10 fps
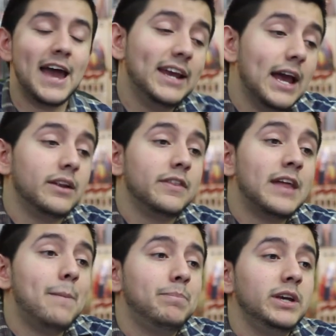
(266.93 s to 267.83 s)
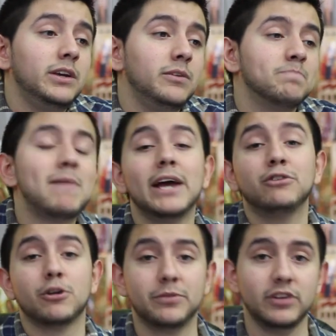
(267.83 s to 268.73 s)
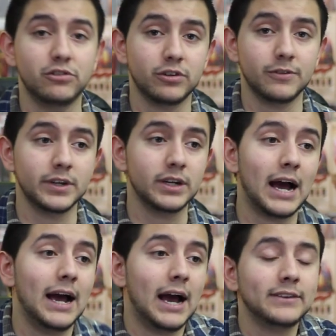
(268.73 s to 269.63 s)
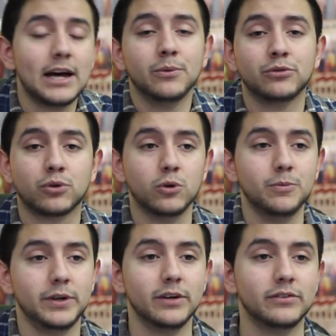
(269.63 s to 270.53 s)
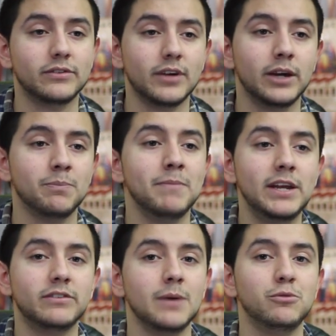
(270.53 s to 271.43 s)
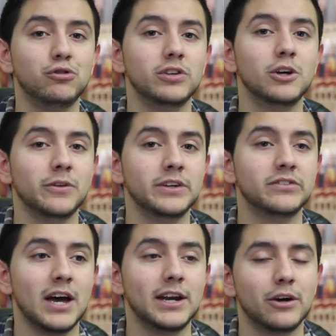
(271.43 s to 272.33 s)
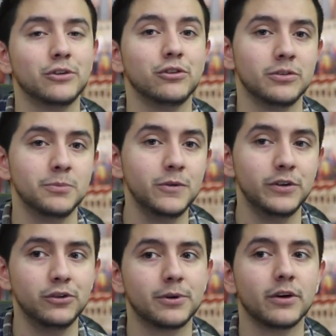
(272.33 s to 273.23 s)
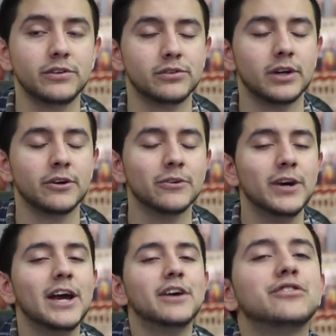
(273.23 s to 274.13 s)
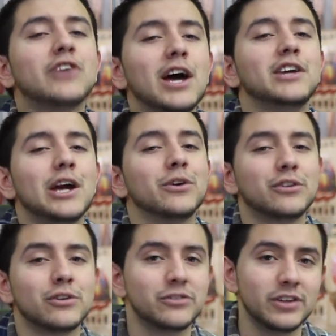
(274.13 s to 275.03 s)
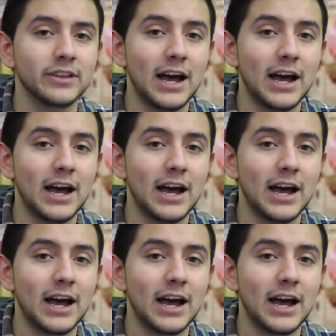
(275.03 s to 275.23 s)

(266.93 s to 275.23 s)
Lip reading: And again, that being my interpretation of it, I thought it was cool because it's like many times you see all these side characters in movies, but all these, I don't know, side characters in